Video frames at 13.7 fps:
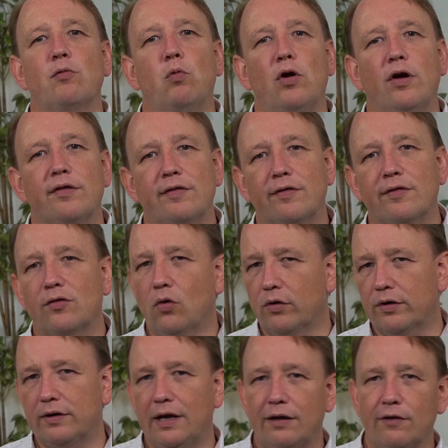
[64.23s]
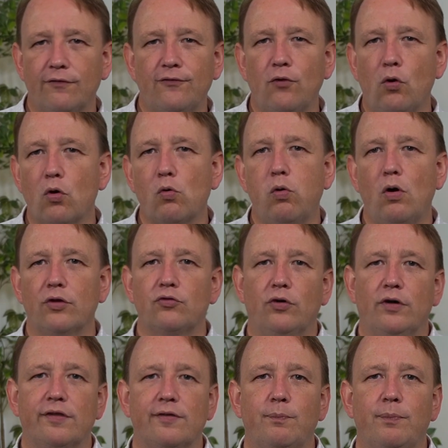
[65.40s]
words are sorted into 4
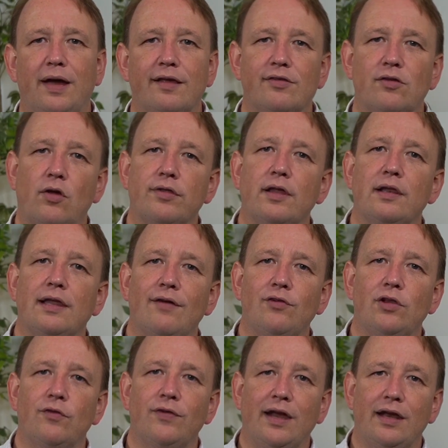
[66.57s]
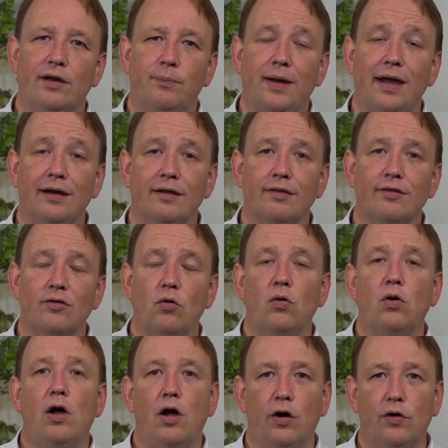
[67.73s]
quadrants based on the level of independence
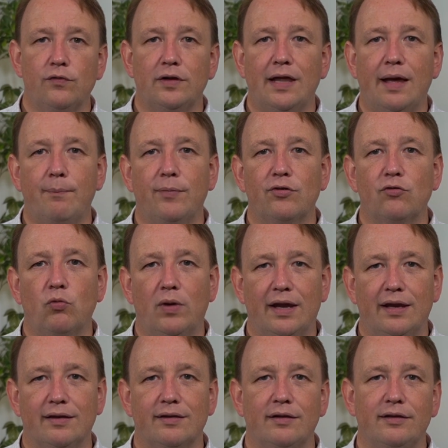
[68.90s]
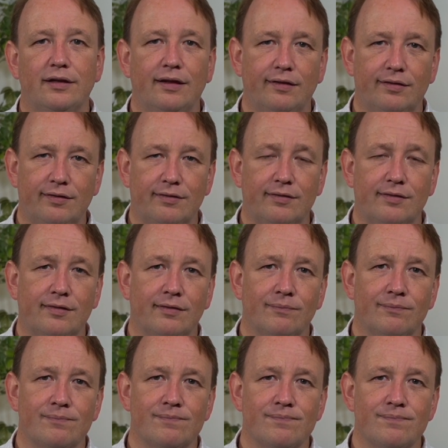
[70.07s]
or overlap between the lists.
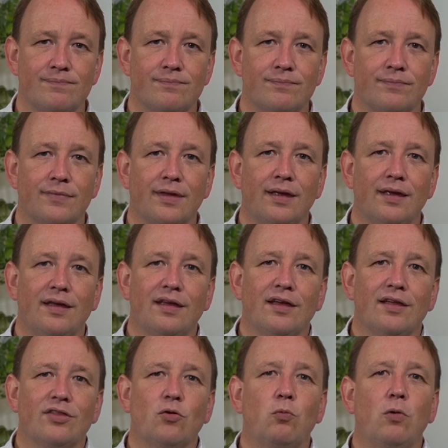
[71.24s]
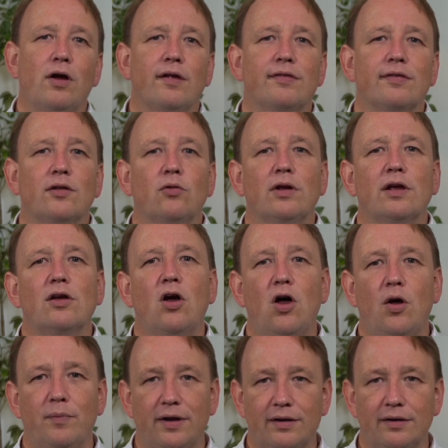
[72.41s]
The words that are in
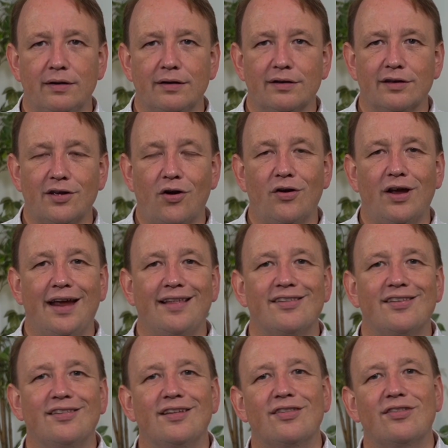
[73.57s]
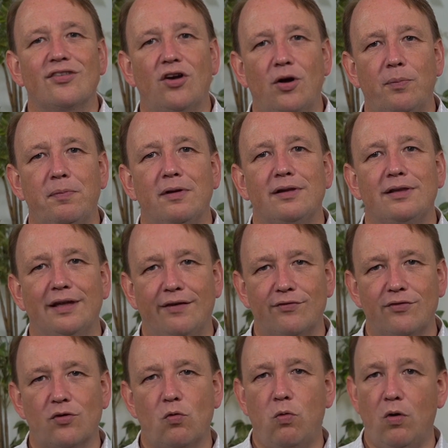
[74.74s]
common go into the top
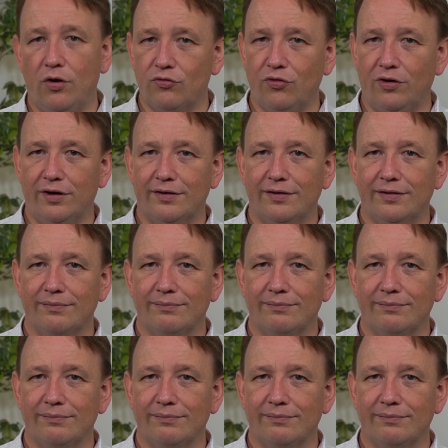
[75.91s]
left quadrant,